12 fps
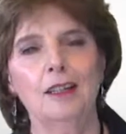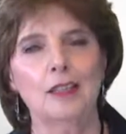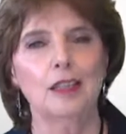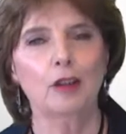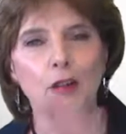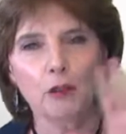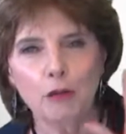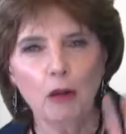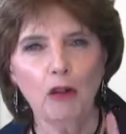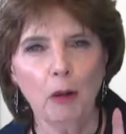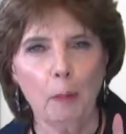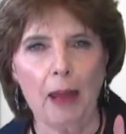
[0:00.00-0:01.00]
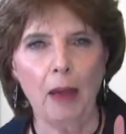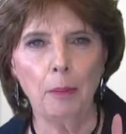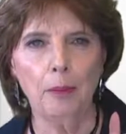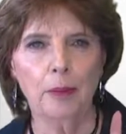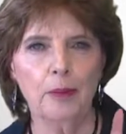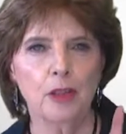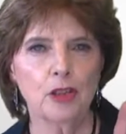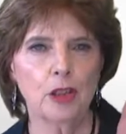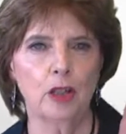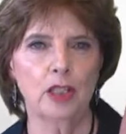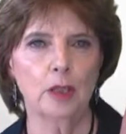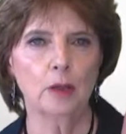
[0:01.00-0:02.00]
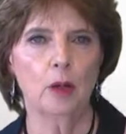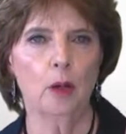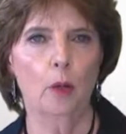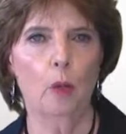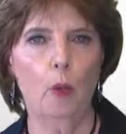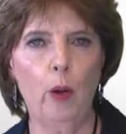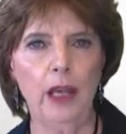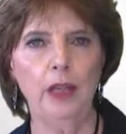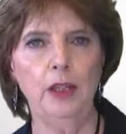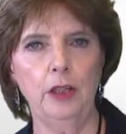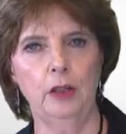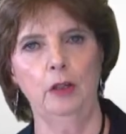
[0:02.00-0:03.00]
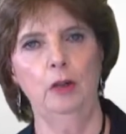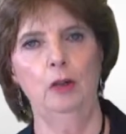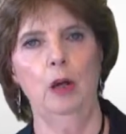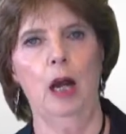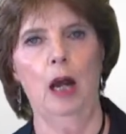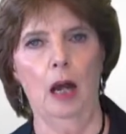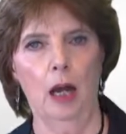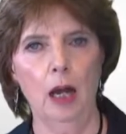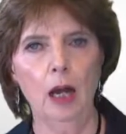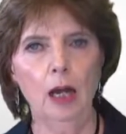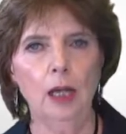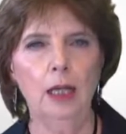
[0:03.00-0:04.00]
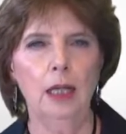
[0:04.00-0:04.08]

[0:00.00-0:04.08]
So draw a map that shows where you are